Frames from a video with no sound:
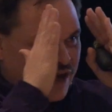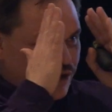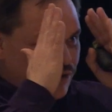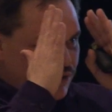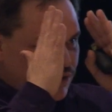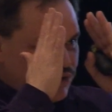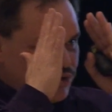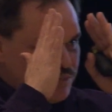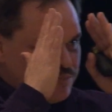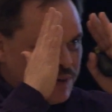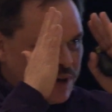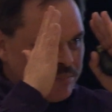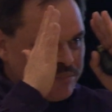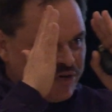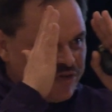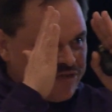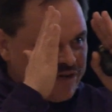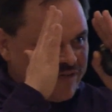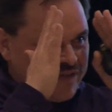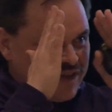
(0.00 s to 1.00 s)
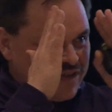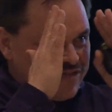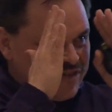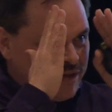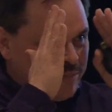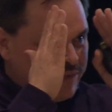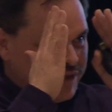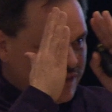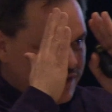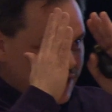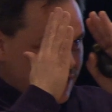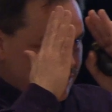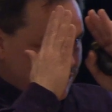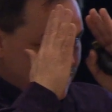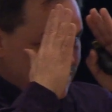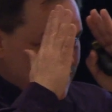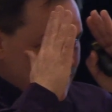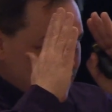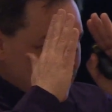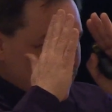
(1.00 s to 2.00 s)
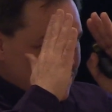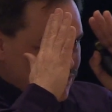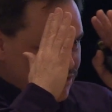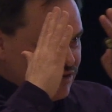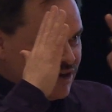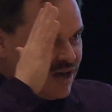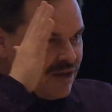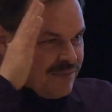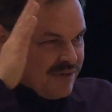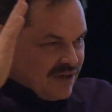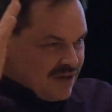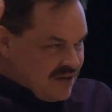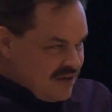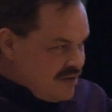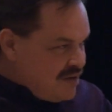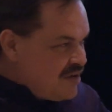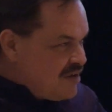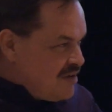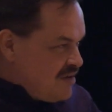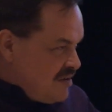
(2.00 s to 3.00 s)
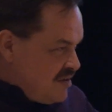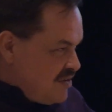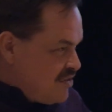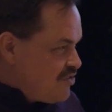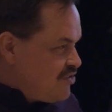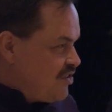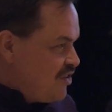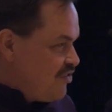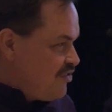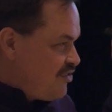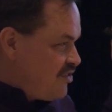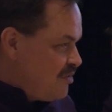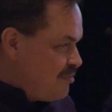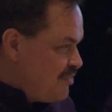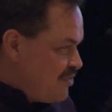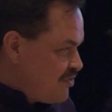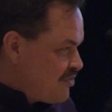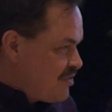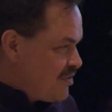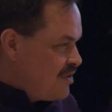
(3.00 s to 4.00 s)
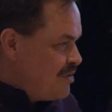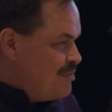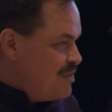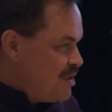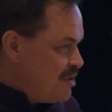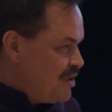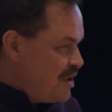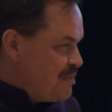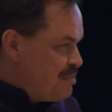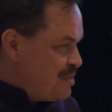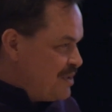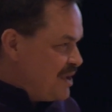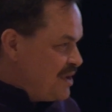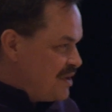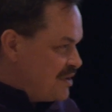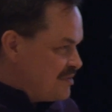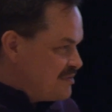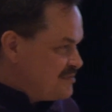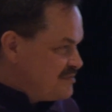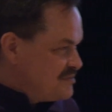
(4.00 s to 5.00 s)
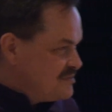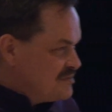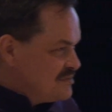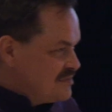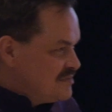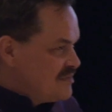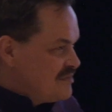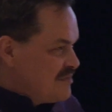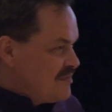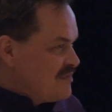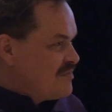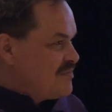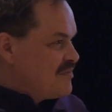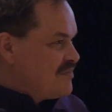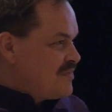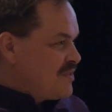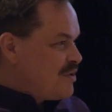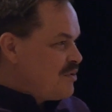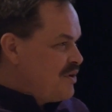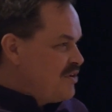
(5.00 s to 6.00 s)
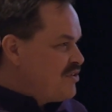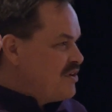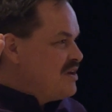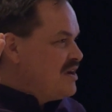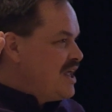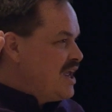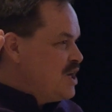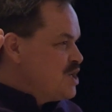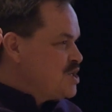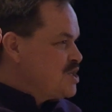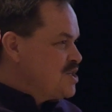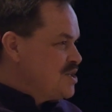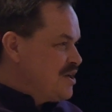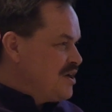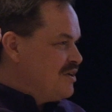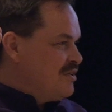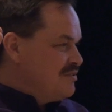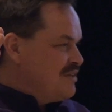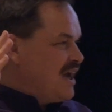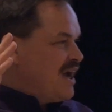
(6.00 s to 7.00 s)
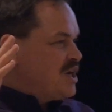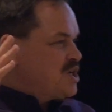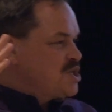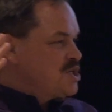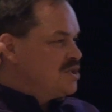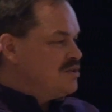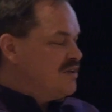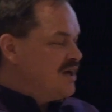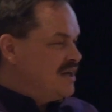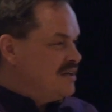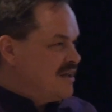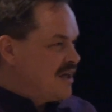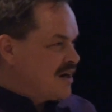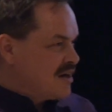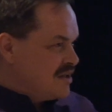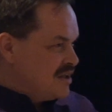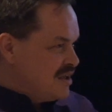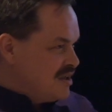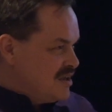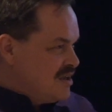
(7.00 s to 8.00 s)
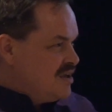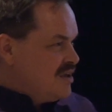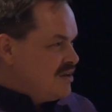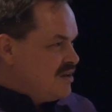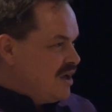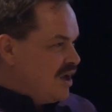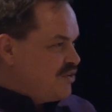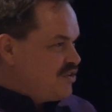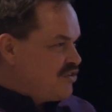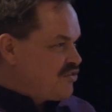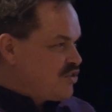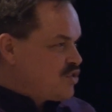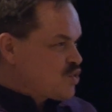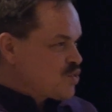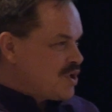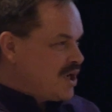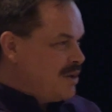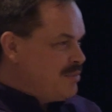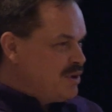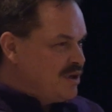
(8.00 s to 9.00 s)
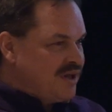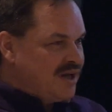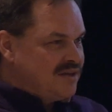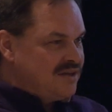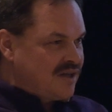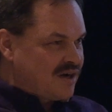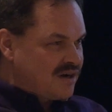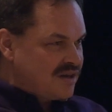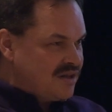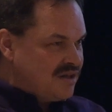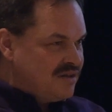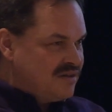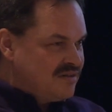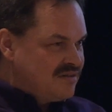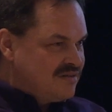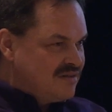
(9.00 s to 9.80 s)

I only do bumpers on the assembly line, to I'm a systems community player. There is a national, national identity, not just a tribal identity.